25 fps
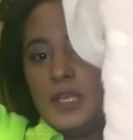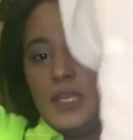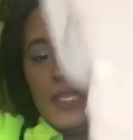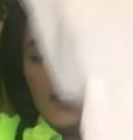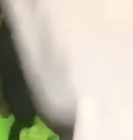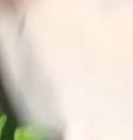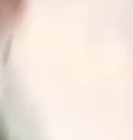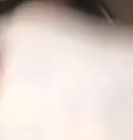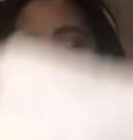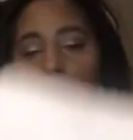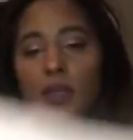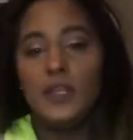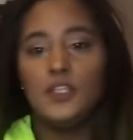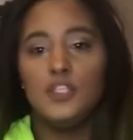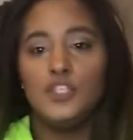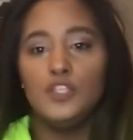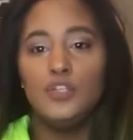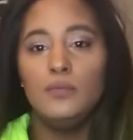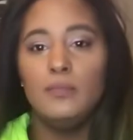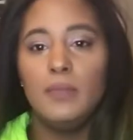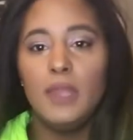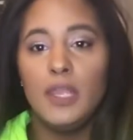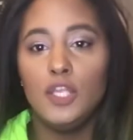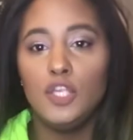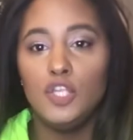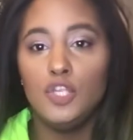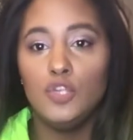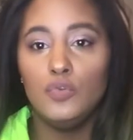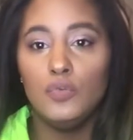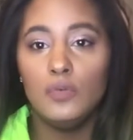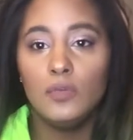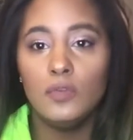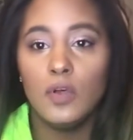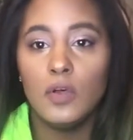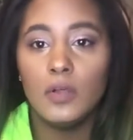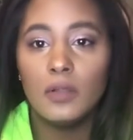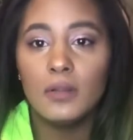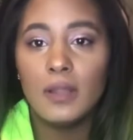is going to make you
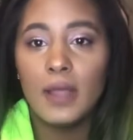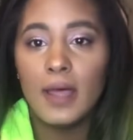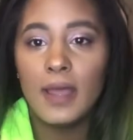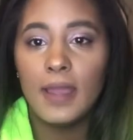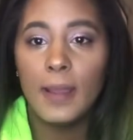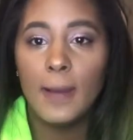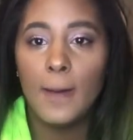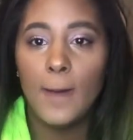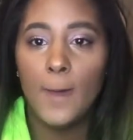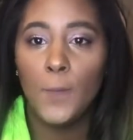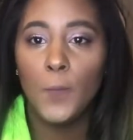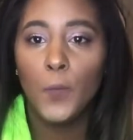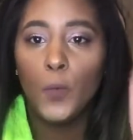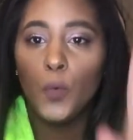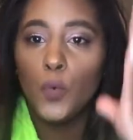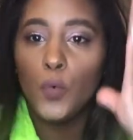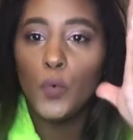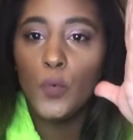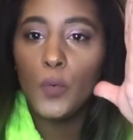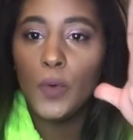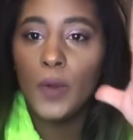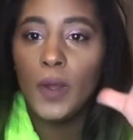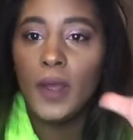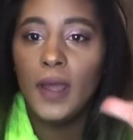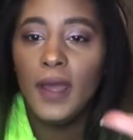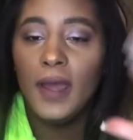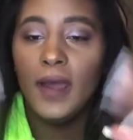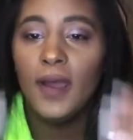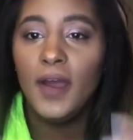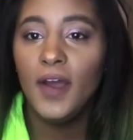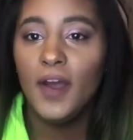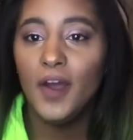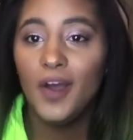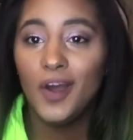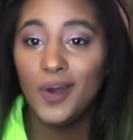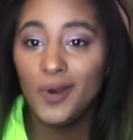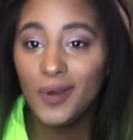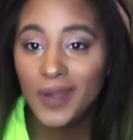look like,
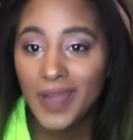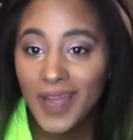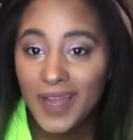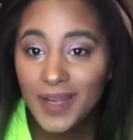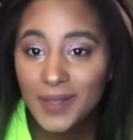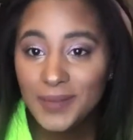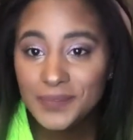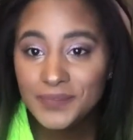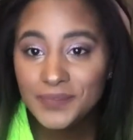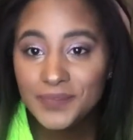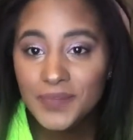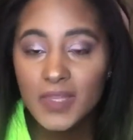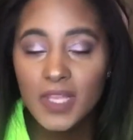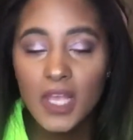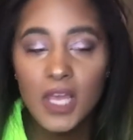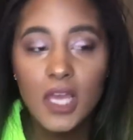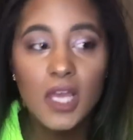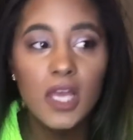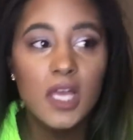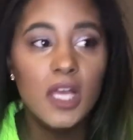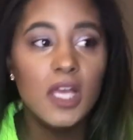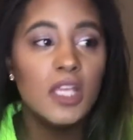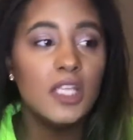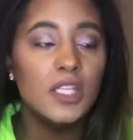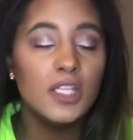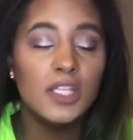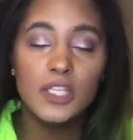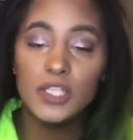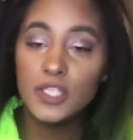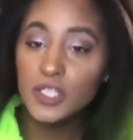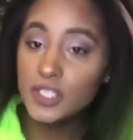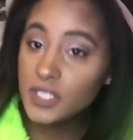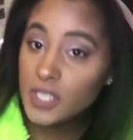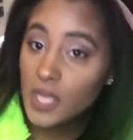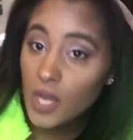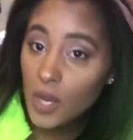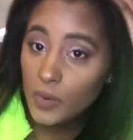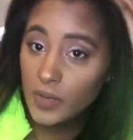okay?
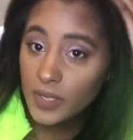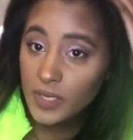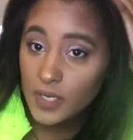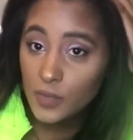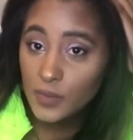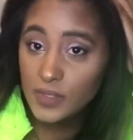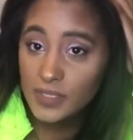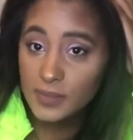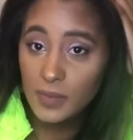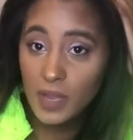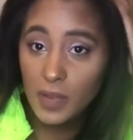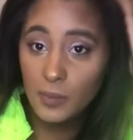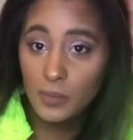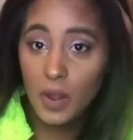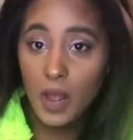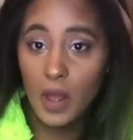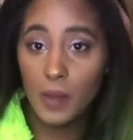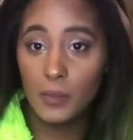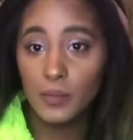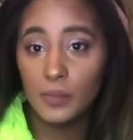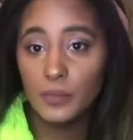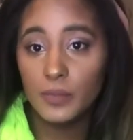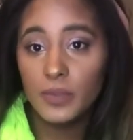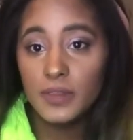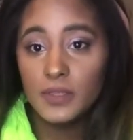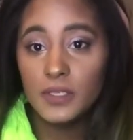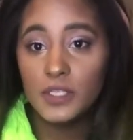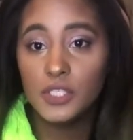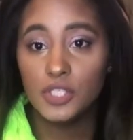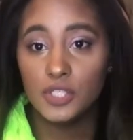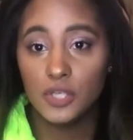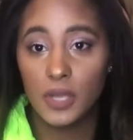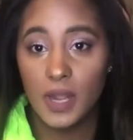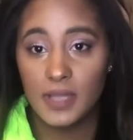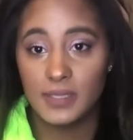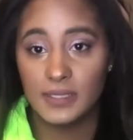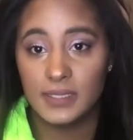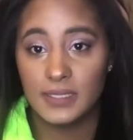So here was my problem with this
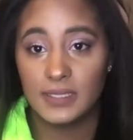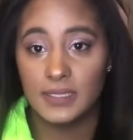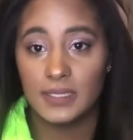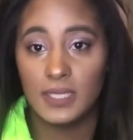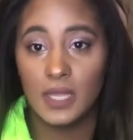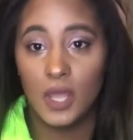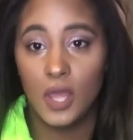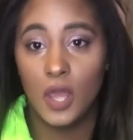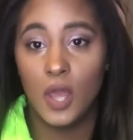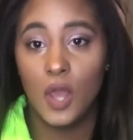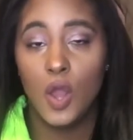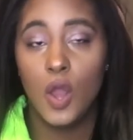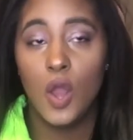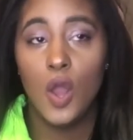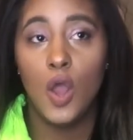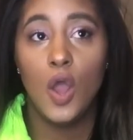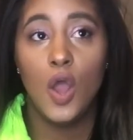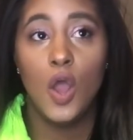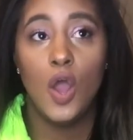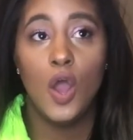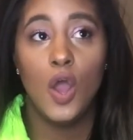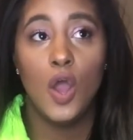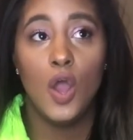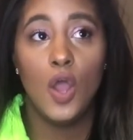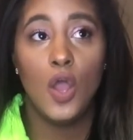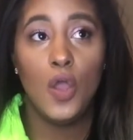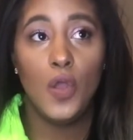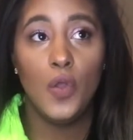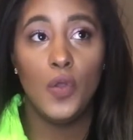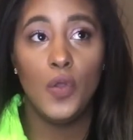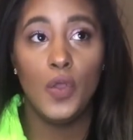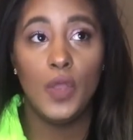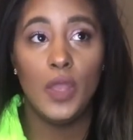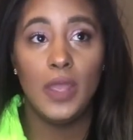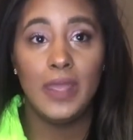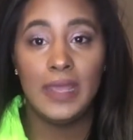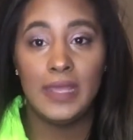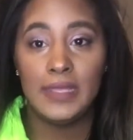dress.
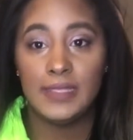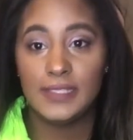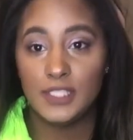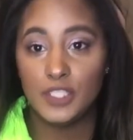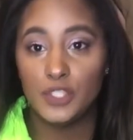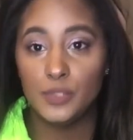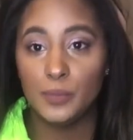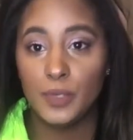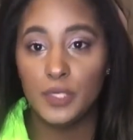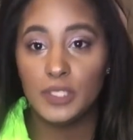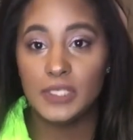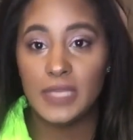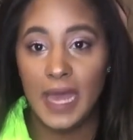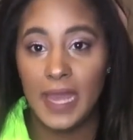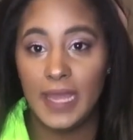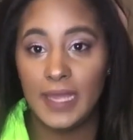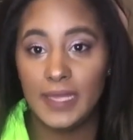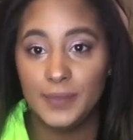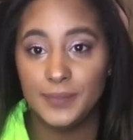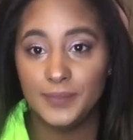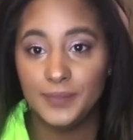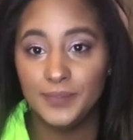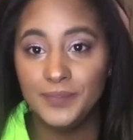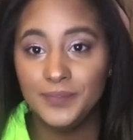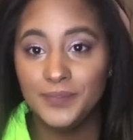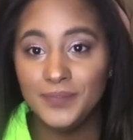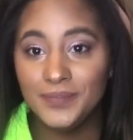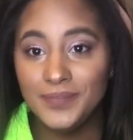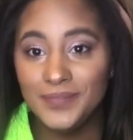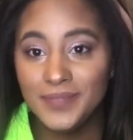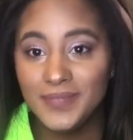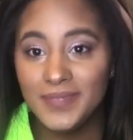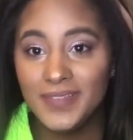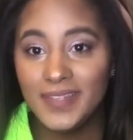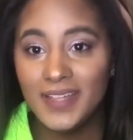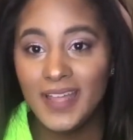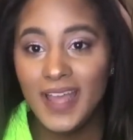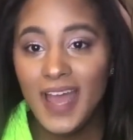It's super tight.
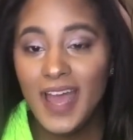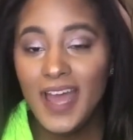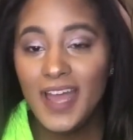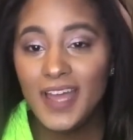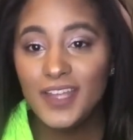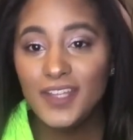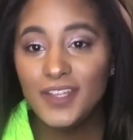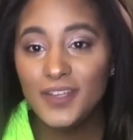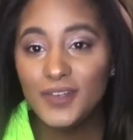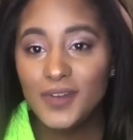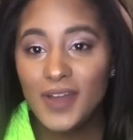You